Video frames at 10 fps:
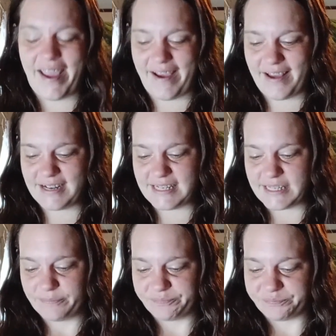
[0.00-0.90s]
And
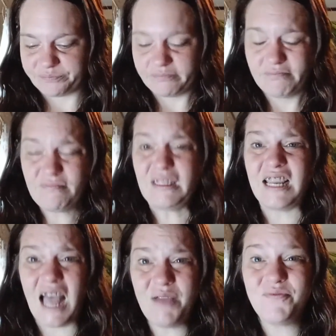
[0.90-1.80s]

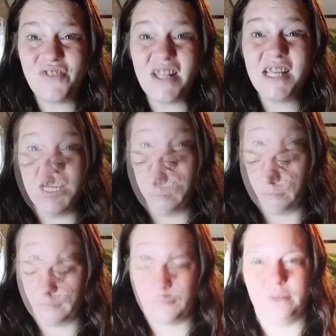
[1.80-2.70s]
I'm feeling
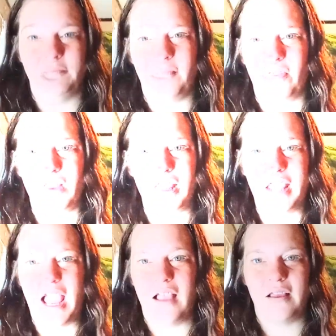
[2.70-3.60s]
the joy.
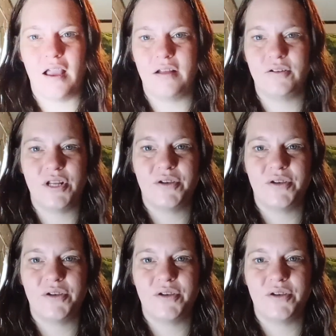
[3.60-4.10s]
Yeah, I don't